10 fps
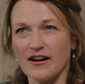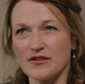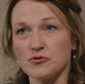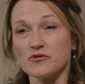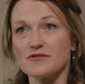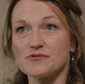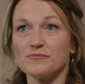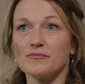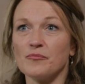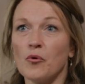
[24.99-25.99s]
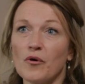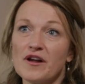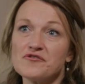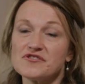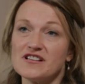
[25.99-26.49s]
I thought I was more
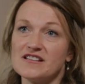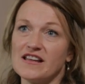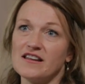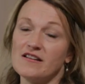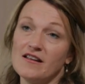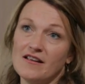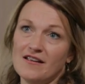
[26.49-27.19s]
interested in